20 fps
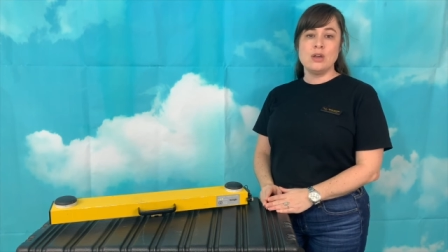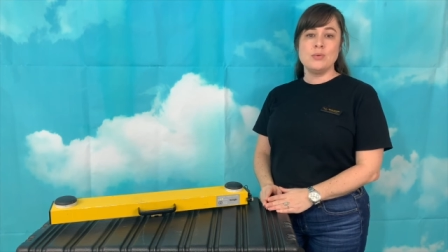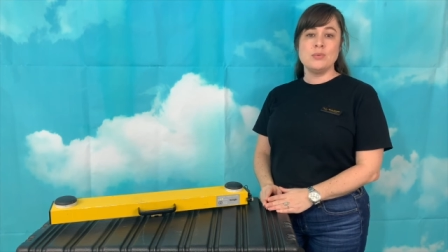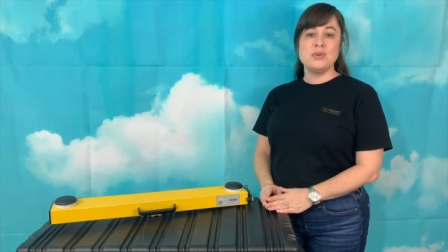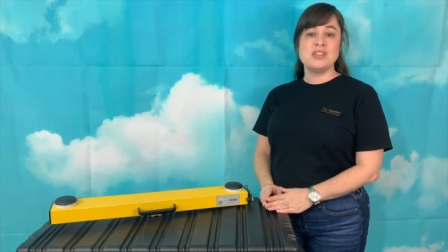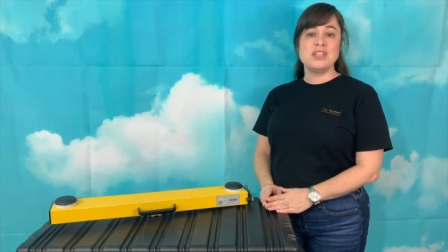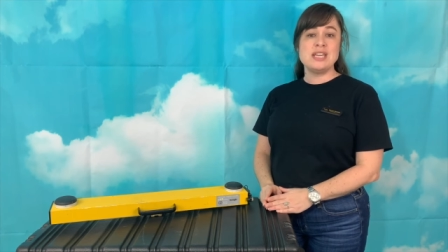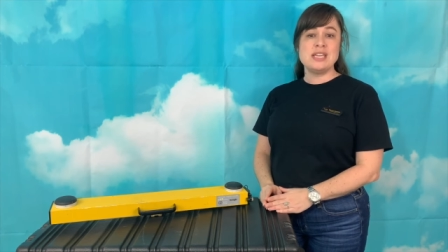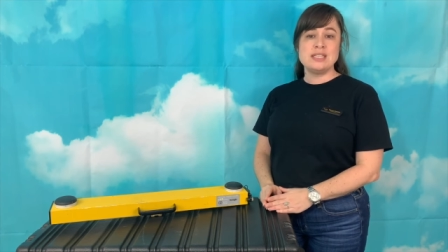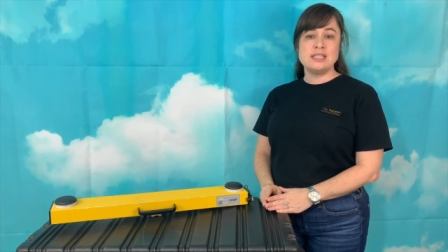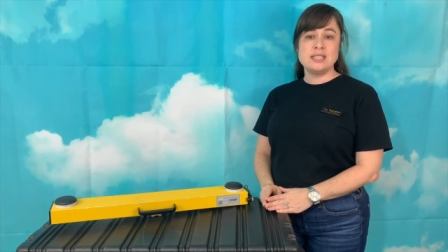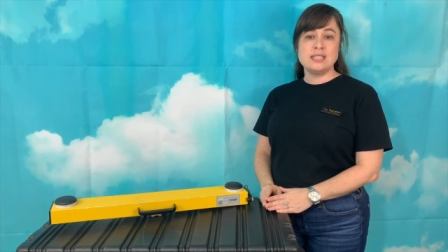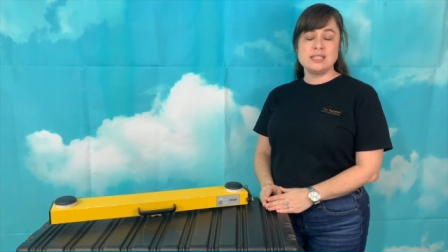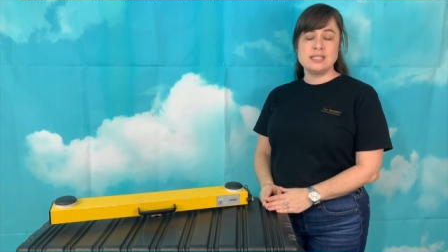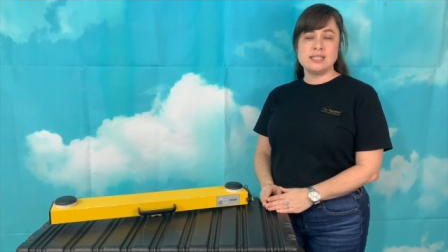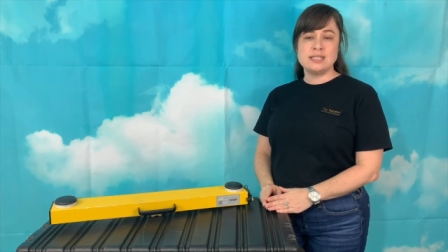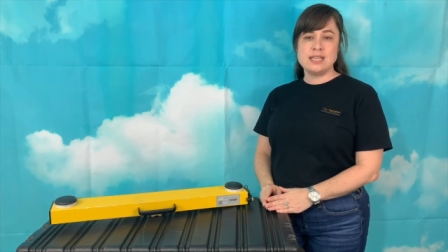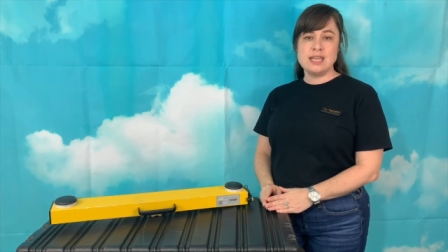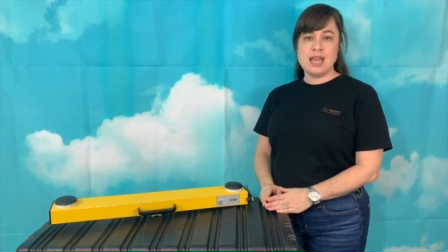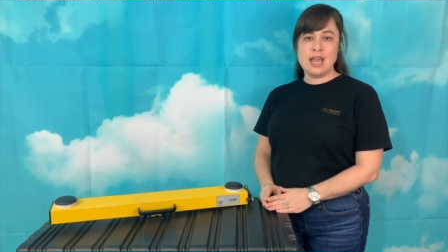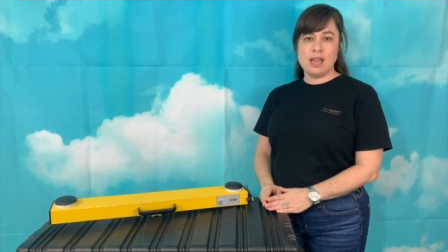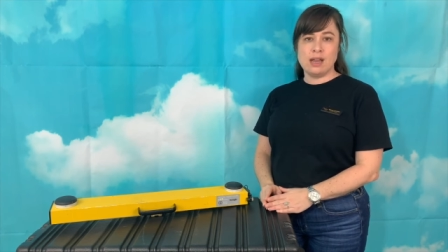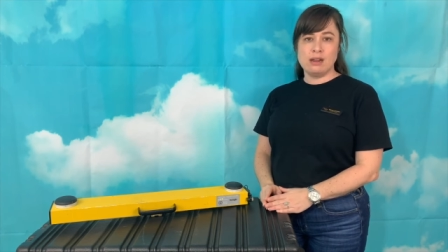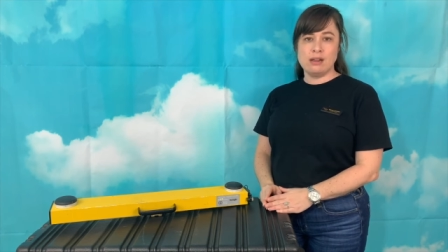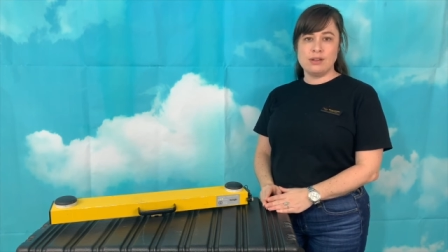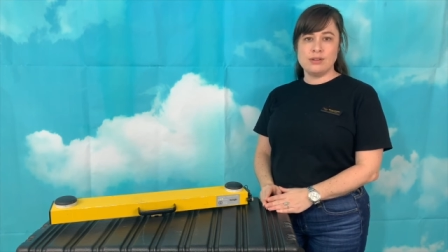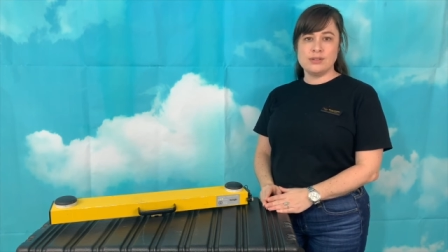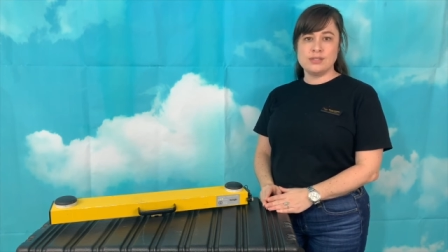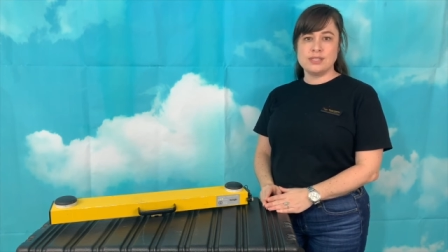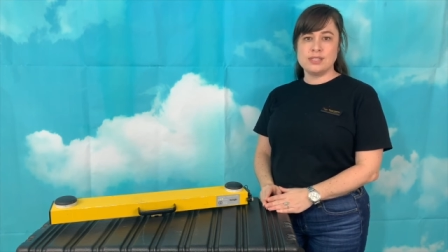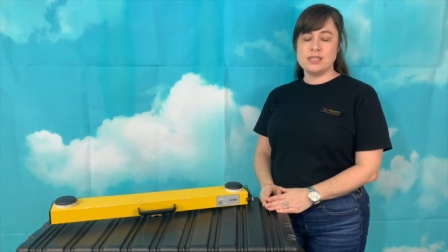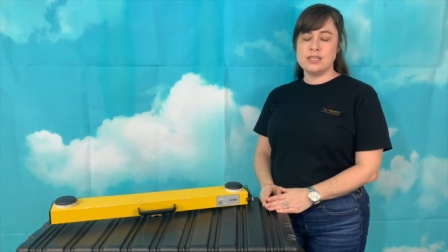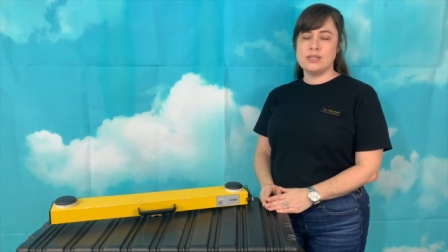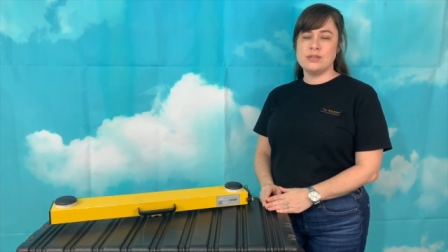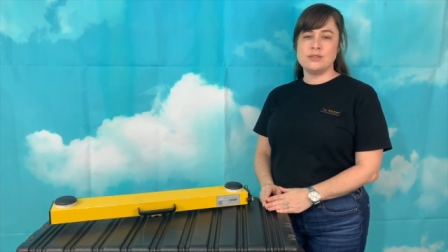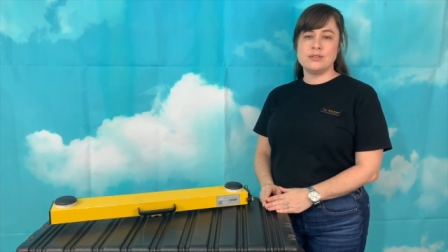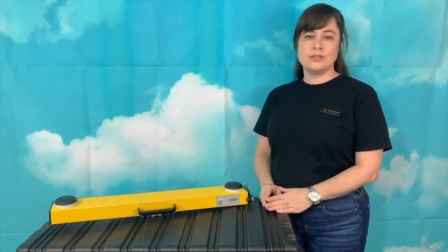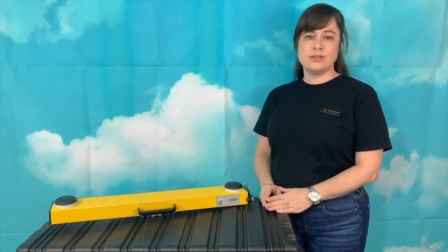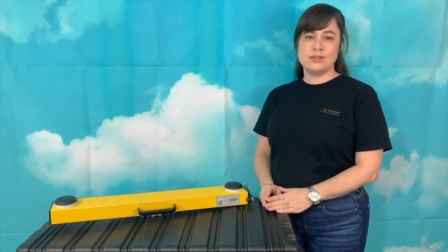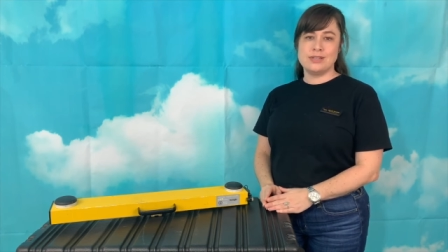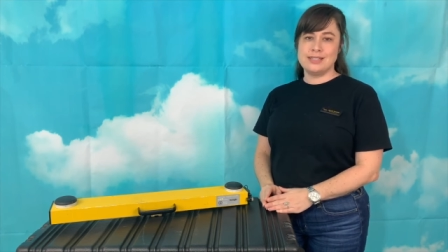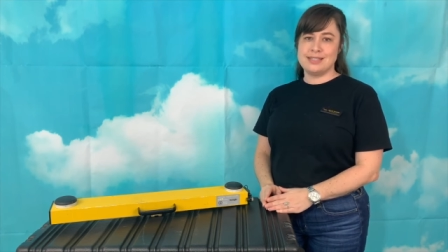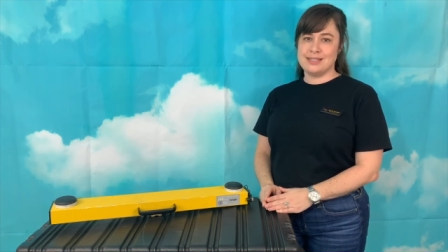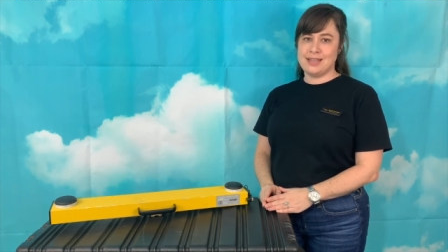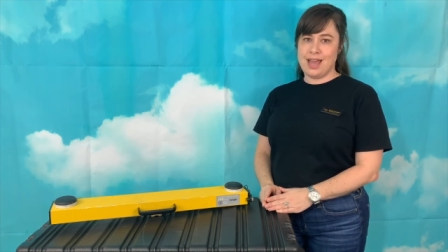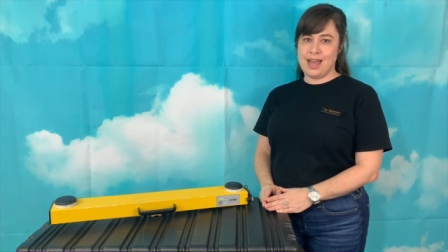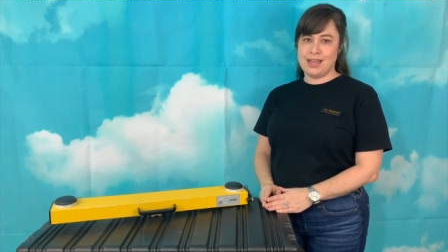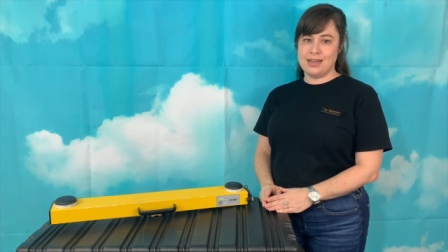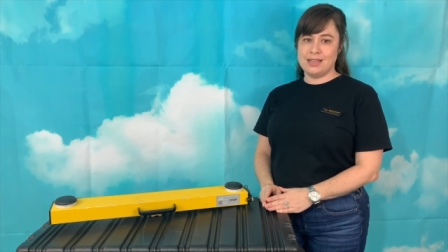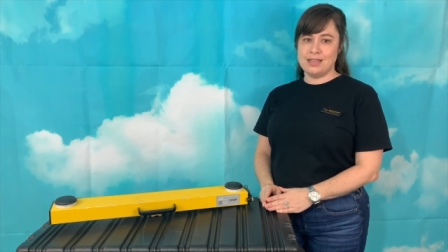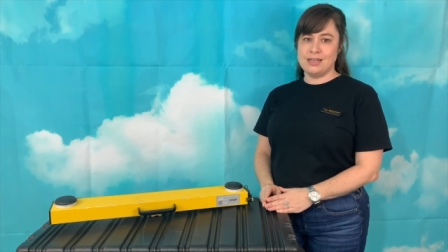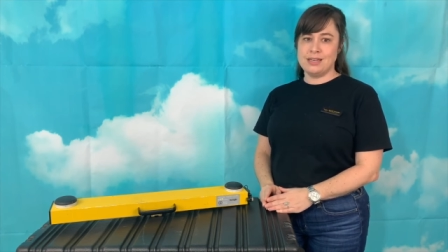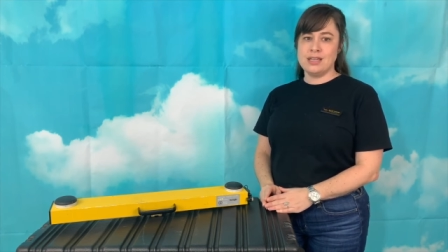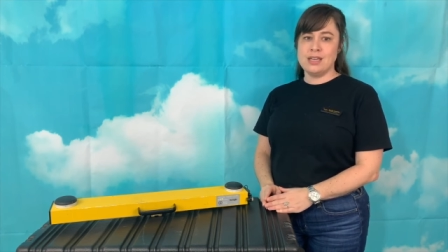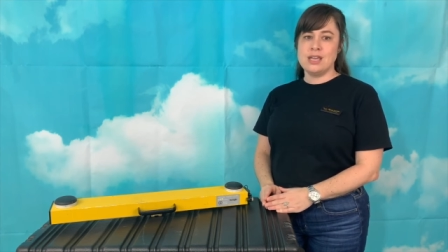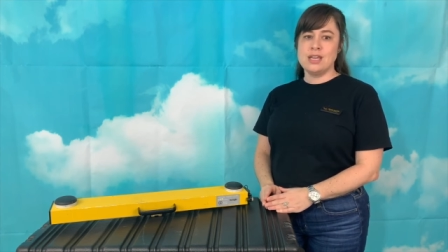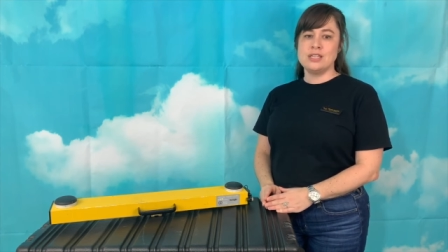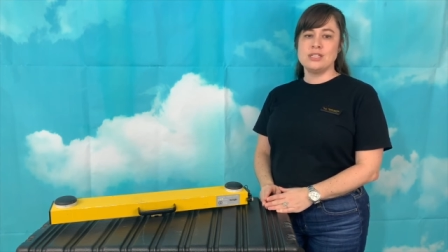With easy-to-see arrows, the user is guided